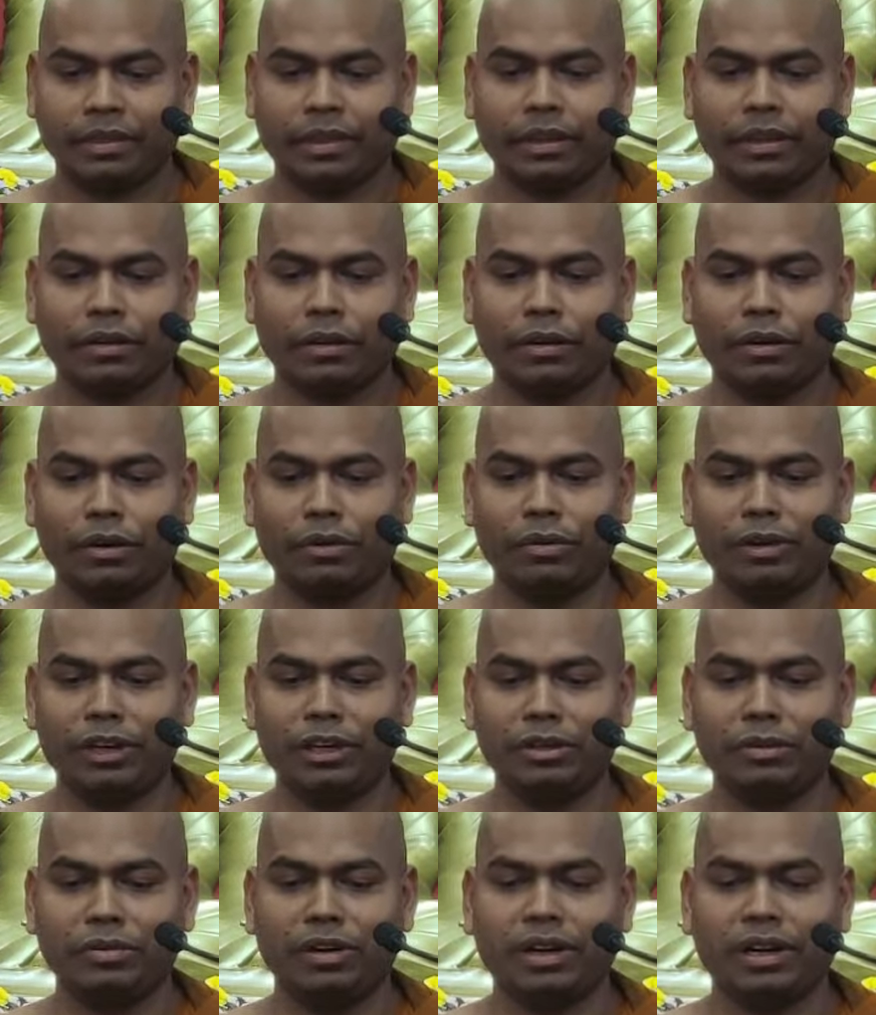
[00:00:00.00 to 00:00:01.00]
or when
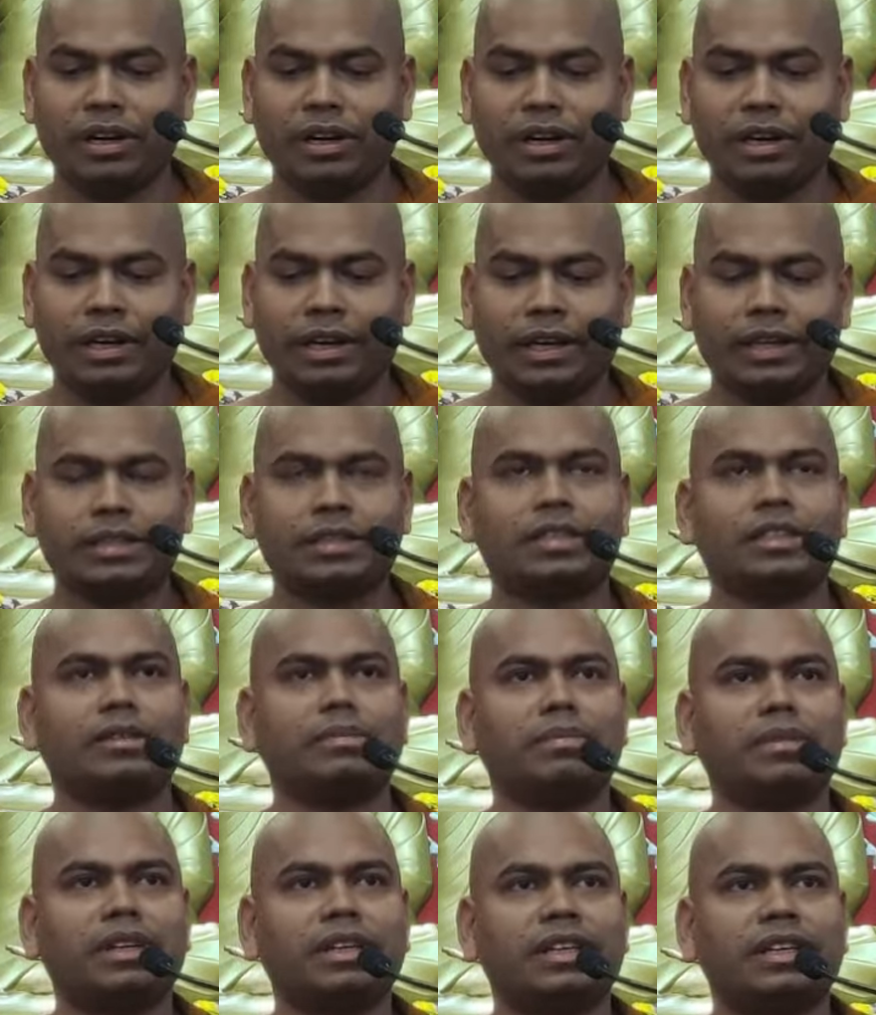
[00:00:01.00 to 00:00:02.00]
you are
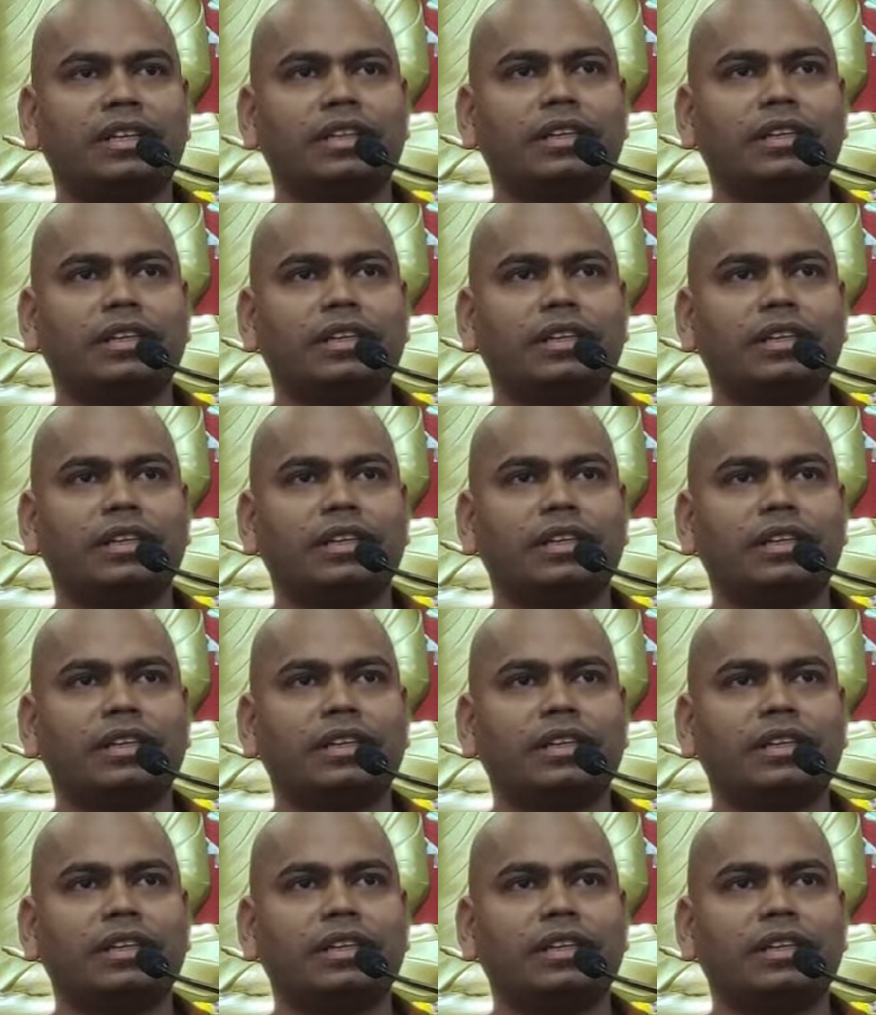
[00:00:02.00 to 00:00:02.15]
extremely